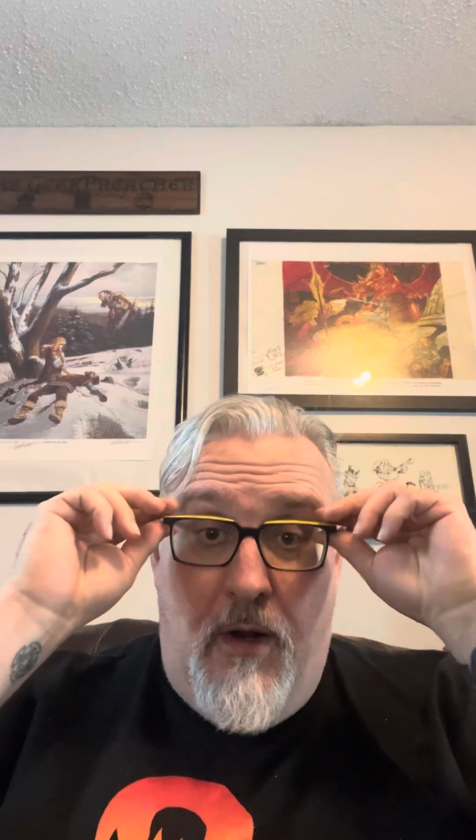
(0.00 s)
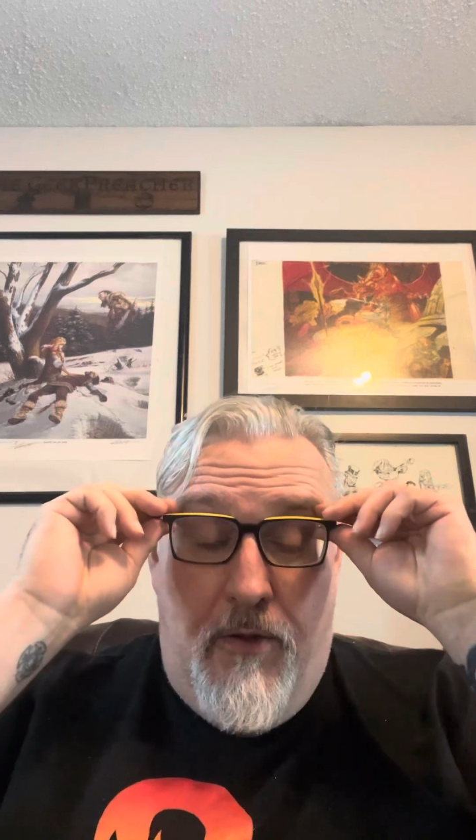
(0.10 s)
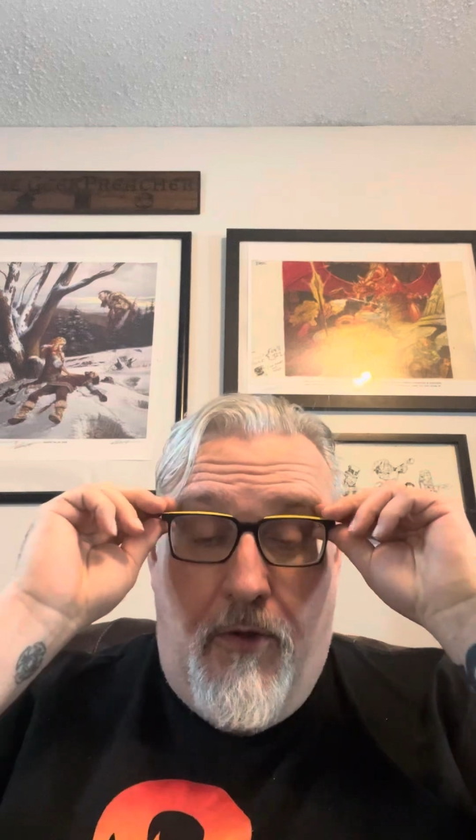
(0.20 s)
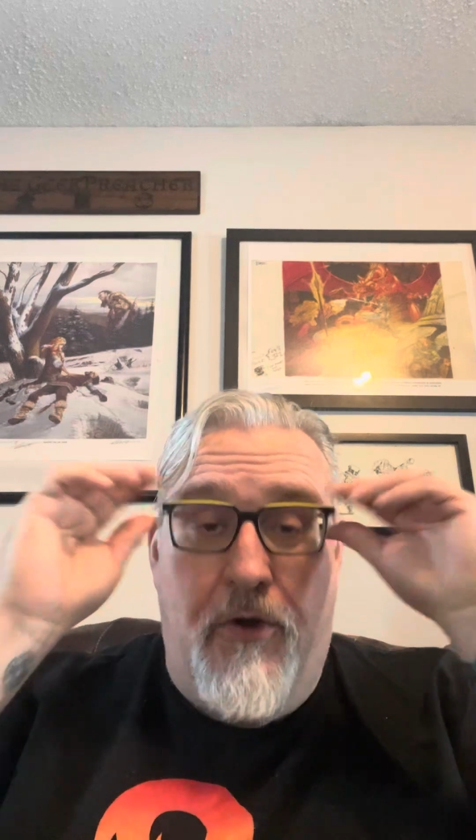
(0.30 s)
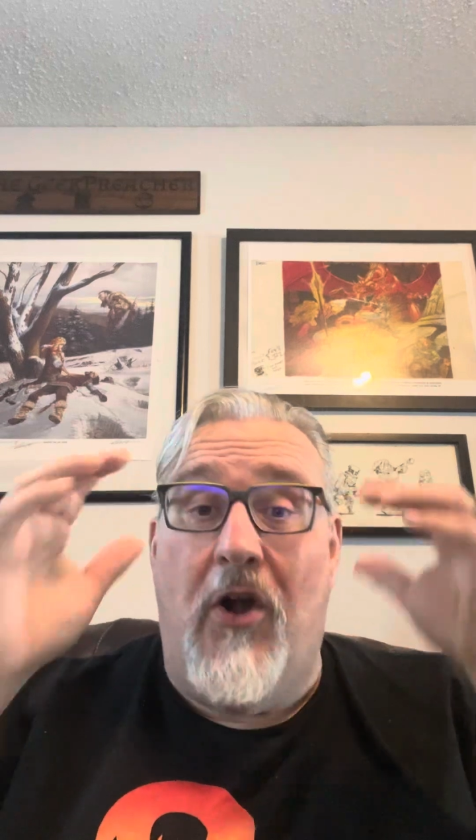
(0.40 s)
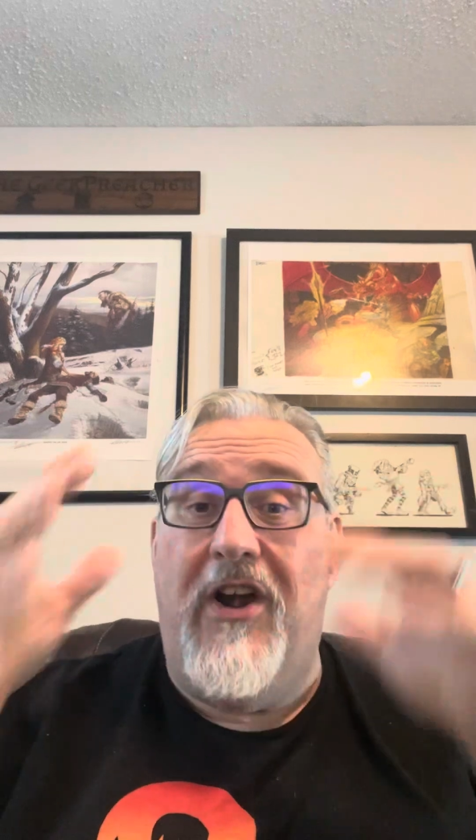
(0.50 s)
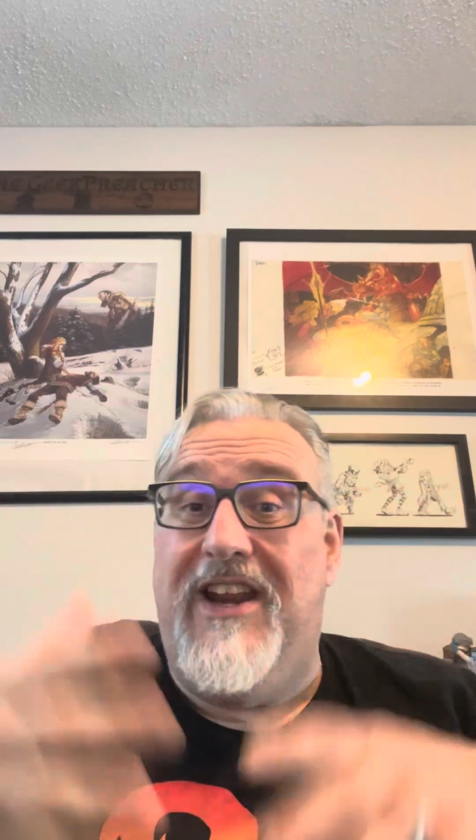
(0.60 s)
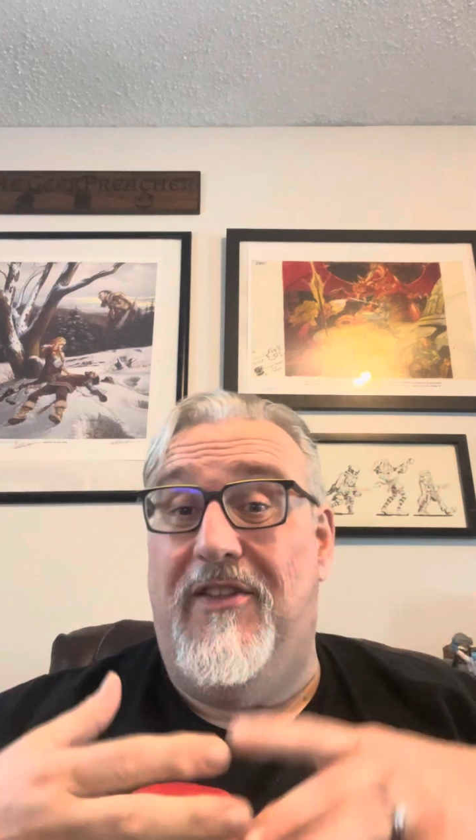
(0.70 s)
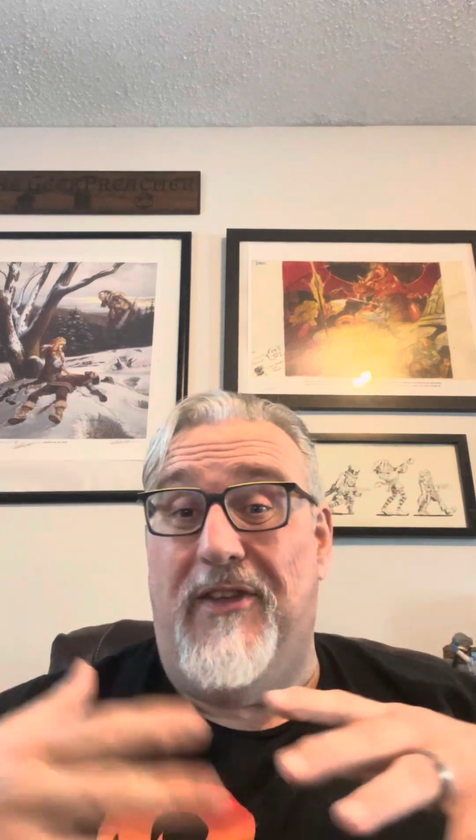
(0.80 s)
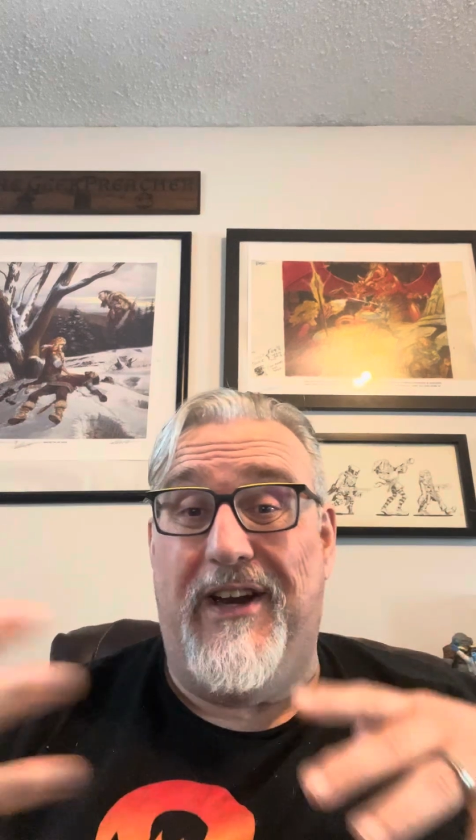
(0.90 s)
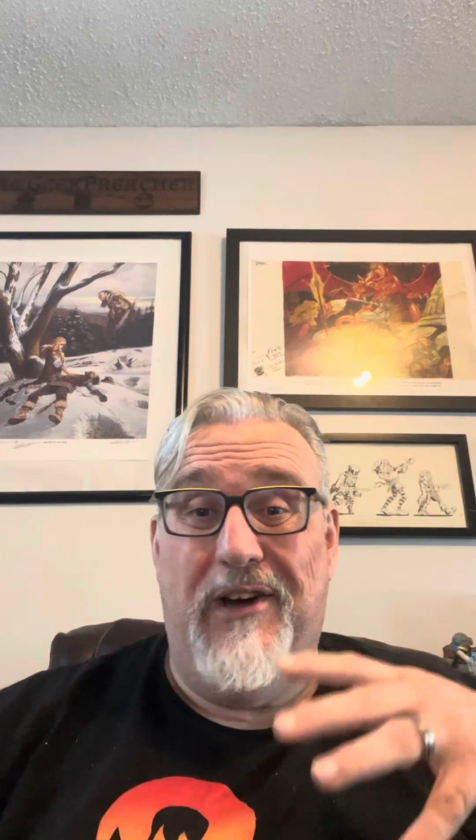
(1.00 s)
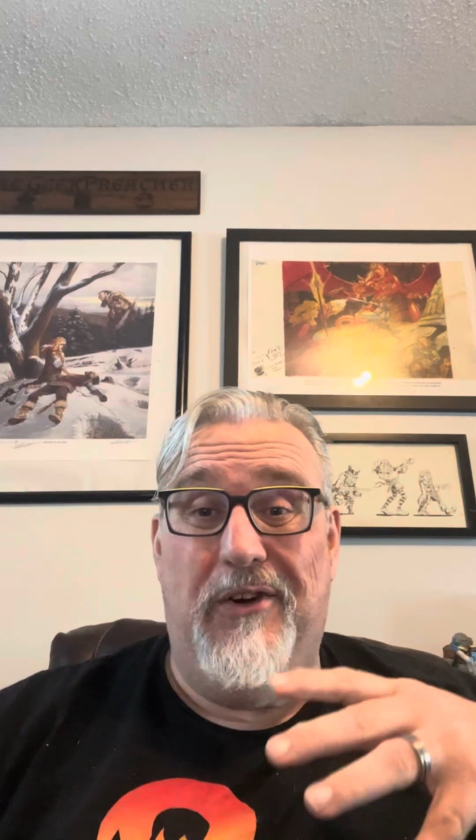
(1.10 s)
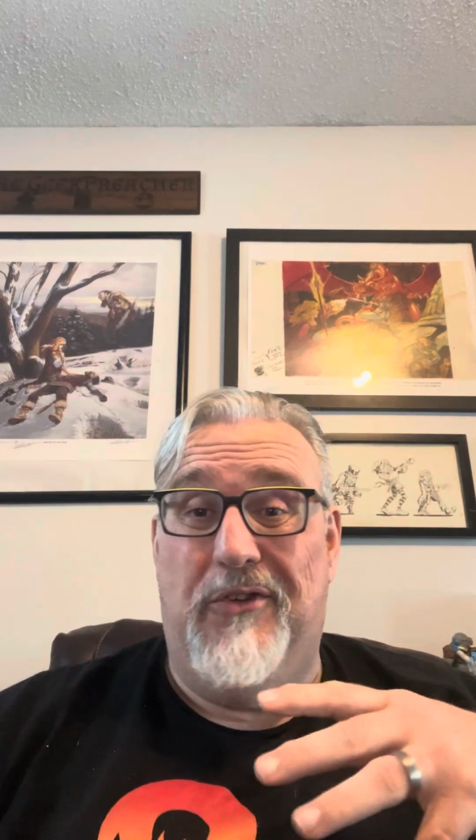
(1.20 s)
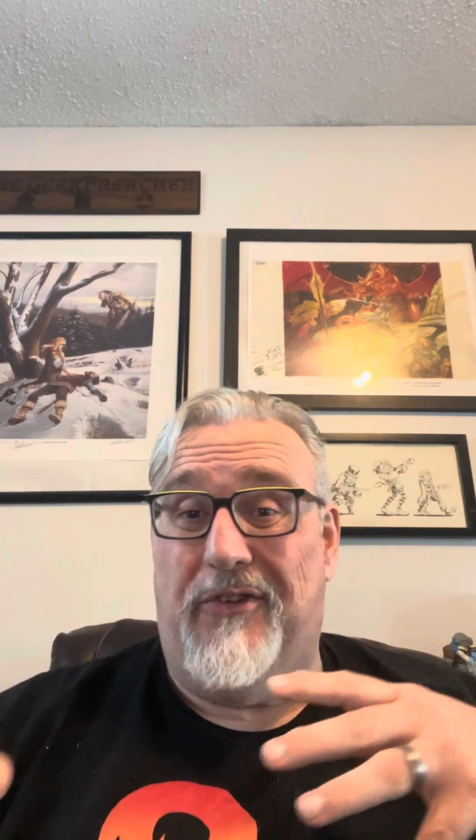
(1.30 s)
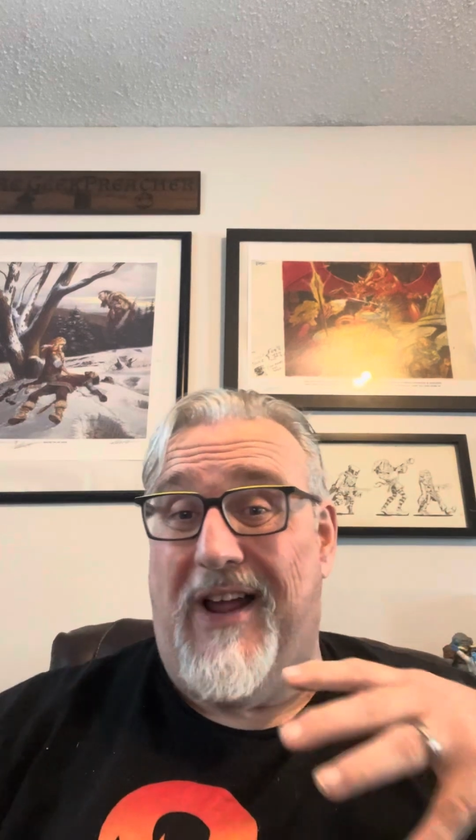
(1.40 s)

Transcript: The nerdy things